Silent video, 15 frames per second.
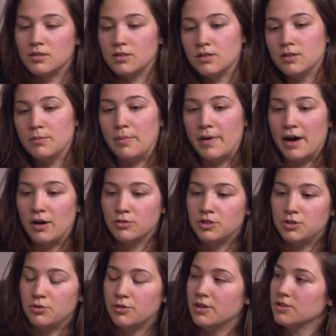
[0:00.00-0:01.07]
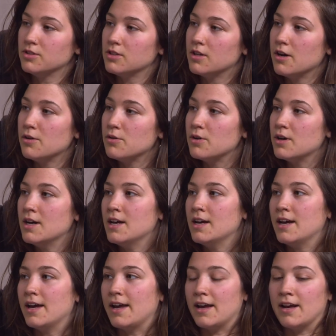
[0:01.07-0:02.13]
about 2 years ago,
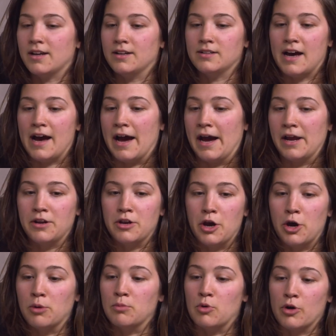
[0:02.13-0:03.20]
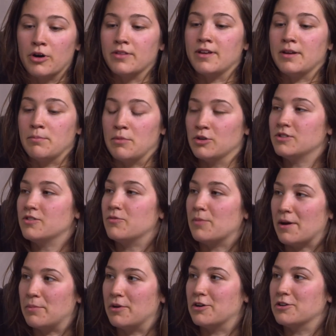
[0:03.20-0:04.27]
and I know more than most of
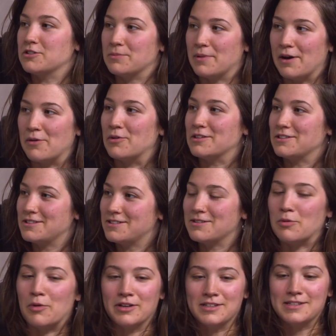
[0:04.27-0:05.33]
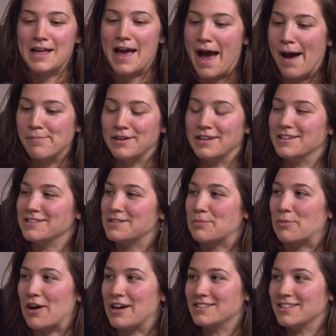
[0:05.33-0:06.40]
my peers about what's the happenings in
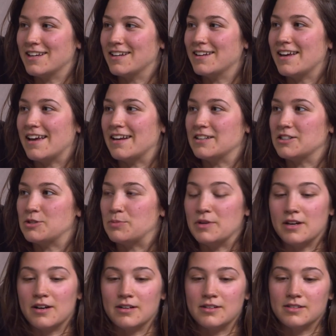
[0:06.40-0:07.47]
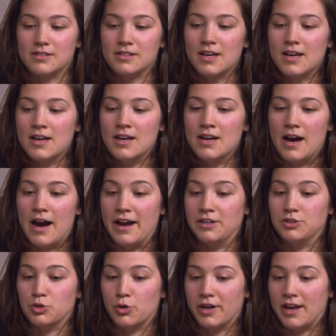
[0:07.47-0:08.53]
Prescott, and it's because I
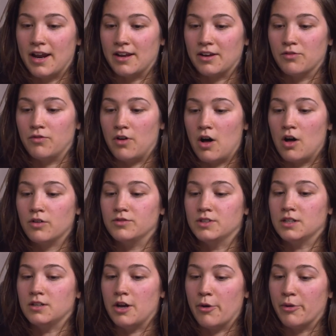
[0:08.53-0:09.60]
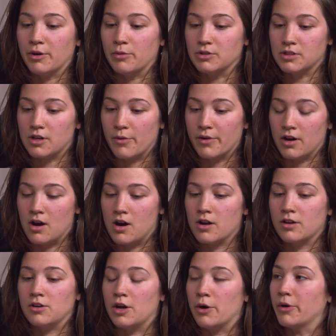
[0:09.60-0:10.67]
enjoy getting involved and knowing what's going
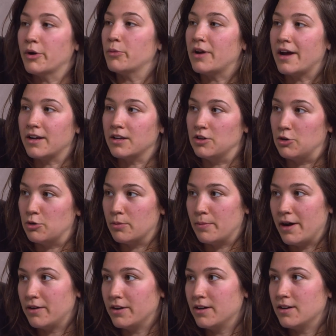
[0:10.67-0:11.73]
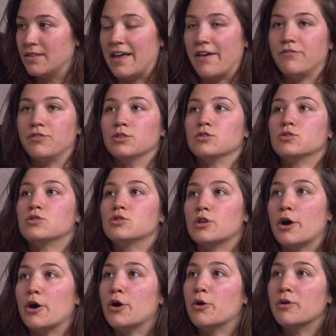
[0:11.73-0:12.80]
on and knowing what I can do about it, and that feels
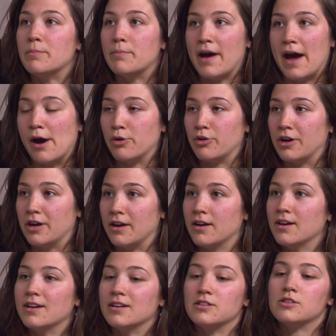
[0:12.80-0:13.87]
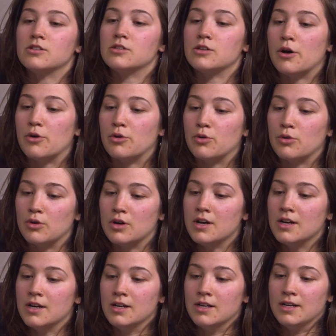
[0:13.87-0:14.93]
so empowering, and it's
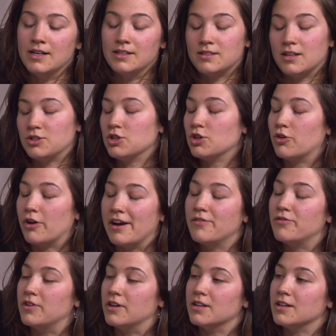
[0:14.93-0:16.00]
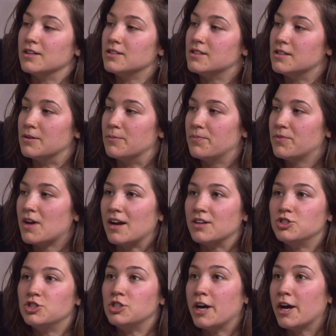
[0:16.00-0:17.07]
such a great feeling to kind of
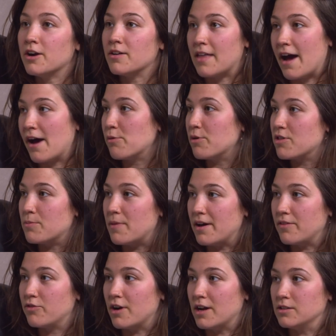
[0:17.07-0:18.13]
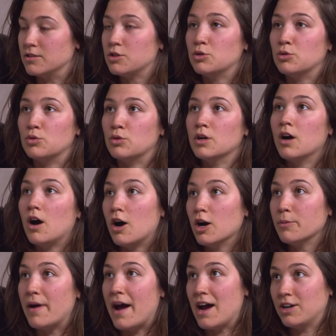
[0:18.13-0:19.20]
share that with my friends who
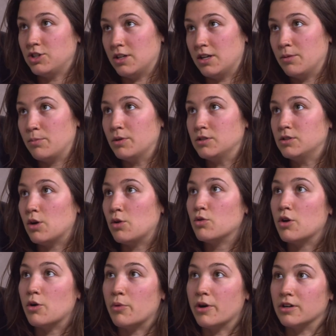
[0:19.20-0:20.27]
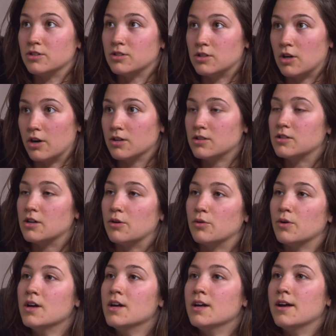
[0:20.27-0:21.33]
are passionate but don't know where to start.
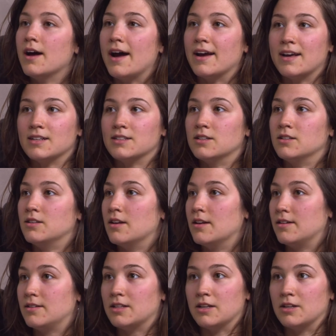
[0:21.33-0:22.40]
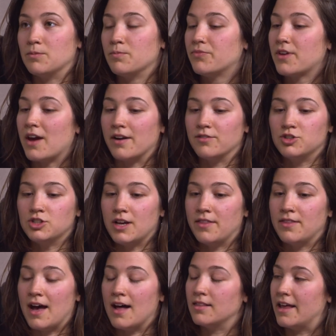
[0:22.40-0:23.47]
So I get to kind of
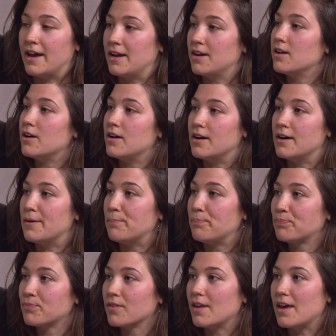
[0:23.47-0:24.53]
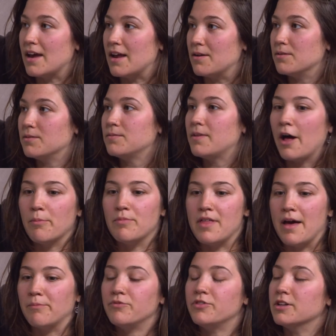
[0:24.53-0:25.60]
shed that light and help
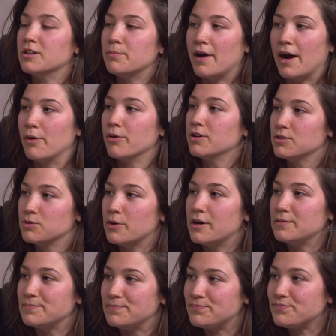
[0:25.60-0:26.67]
them feel empowered as well.